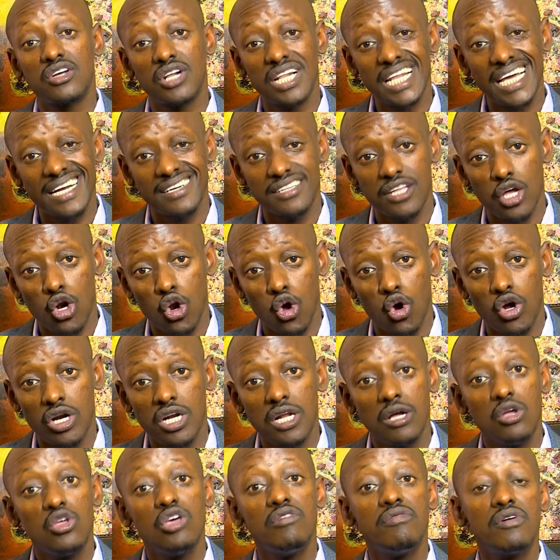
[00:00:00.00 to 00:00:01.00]
cleared the
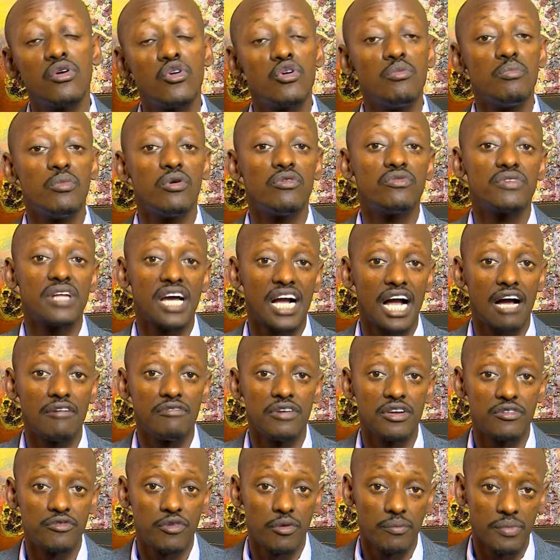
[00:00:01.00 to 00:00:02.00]
loan, you even removed a
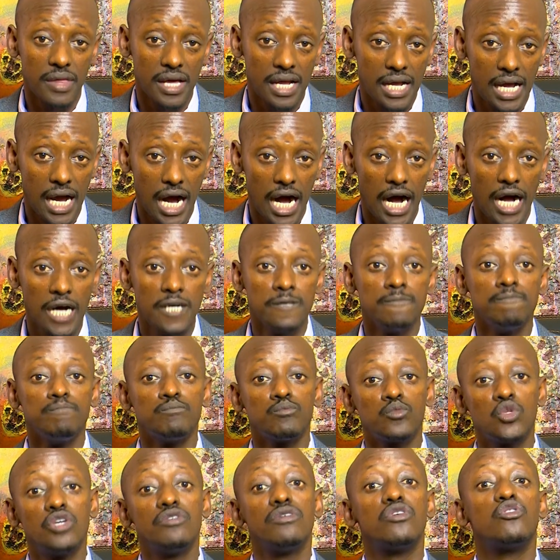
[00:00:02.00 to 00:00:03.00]
caveat from the car,
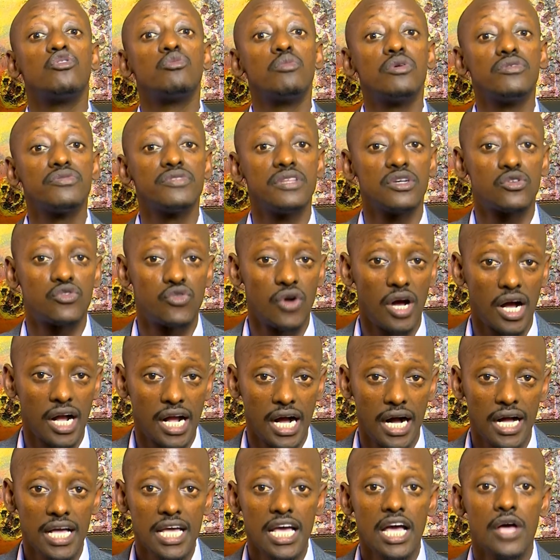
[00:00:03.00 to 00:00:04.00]
you even removed the
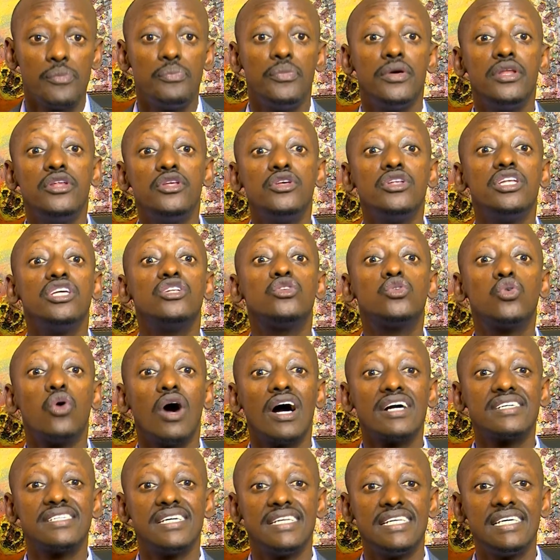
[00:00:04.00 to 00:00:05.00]
tracker, then you need to
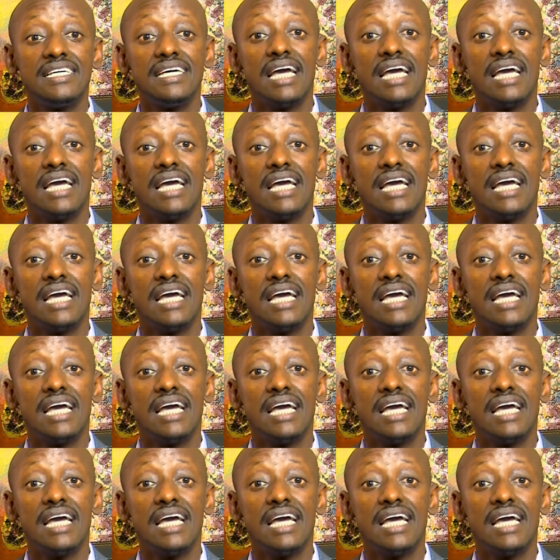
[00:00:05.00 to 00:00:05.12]
actually